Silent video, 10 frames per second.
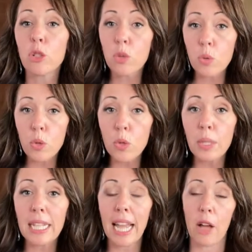
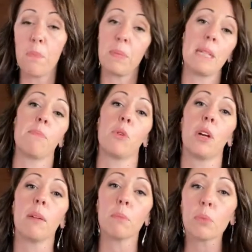truly help
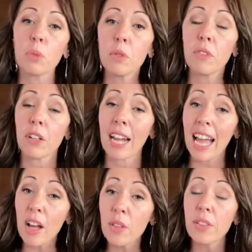people improve their
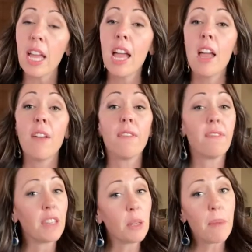health,
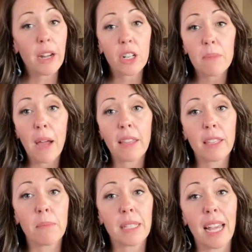feel better about
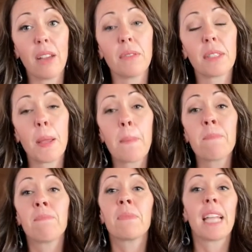themselves,
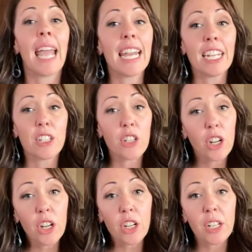and in
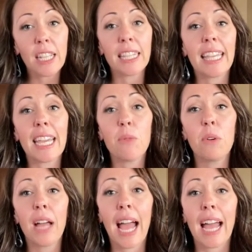turn, they
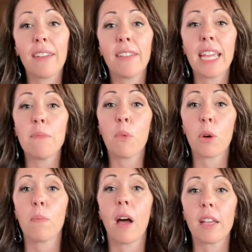will have a
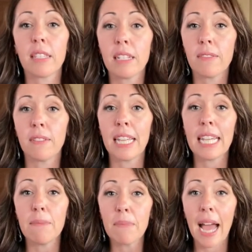more positive
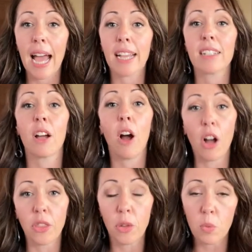impact
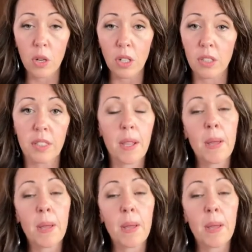on the world.